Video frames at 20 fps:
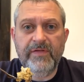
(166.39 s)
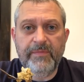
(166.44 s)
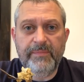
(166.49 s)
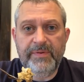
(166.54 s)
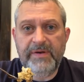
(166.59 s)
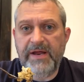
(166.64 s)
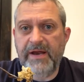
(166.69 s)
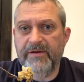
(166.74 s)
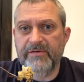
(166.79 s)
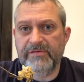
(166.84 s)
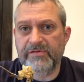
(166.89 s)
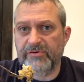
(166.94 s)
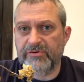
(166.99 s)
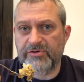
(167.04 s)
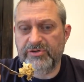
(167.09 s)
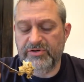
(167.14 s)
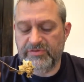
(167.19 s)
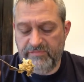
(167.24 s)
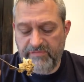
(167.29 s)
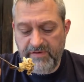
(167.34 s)
and the potatoes
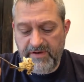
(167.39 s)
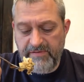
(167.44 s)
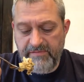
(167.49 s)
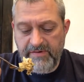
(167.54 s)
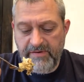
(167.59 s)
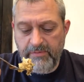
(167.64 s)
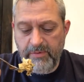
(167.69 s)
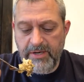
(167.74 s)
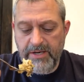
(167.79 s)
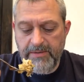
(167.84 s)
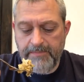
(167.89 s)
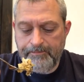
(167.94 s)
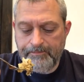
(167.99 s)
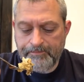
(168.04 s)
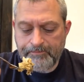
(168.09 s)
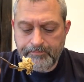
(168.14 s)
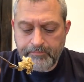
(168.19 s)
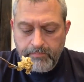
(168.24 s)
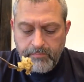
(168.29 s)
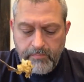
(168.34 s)
are cooked very, very
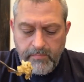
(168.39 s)
well.